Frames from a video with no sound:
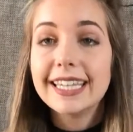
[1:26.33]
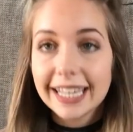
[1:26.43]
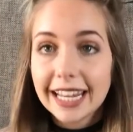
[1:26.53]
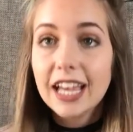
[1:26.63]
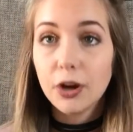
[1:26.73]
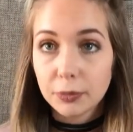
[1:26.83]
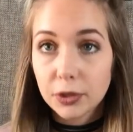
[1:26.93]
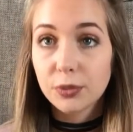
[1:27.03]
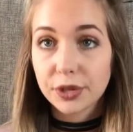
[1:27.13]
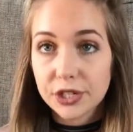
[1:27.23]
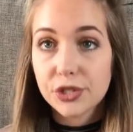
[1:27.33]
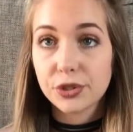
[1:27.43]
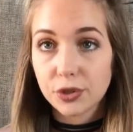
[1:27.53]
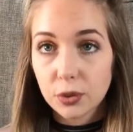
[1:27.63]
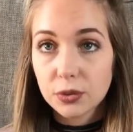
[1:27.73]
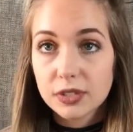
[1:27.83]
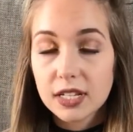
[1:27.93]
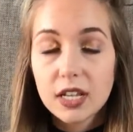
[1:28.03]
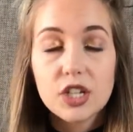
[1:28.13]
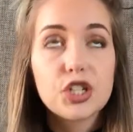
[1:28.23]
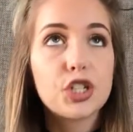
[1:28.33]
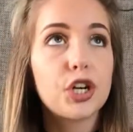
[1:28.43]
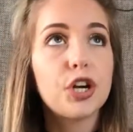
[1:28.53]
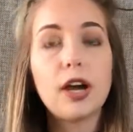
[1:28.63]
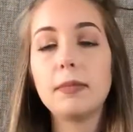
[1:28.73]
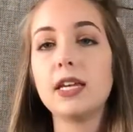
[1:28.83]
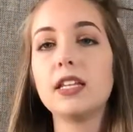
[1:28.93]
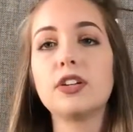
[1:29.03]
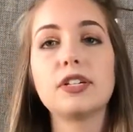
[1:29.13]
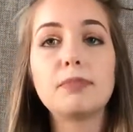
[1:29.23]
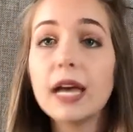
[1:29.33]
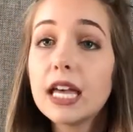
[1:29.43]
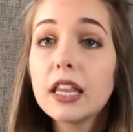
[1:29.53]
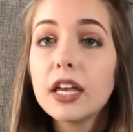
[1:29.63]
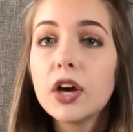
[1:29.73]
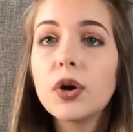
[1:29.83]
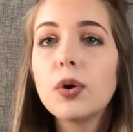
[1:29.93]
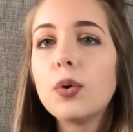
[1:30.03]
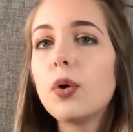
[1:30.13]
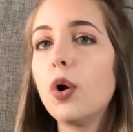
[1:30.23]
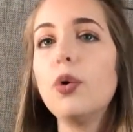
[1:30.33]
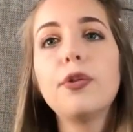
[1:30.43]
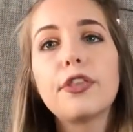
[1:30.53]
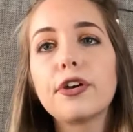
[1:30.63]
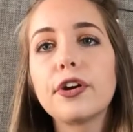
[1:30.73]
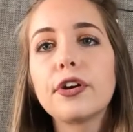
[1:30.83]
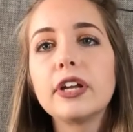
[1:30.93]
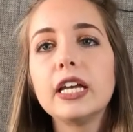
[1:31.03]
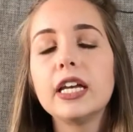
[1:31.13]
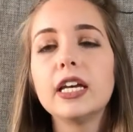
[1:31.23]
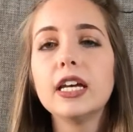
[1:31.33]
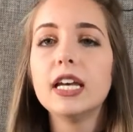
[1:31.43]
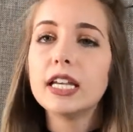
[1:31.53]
gonna help you reach your goals. Sure, I mean, there's paleo, Whole30,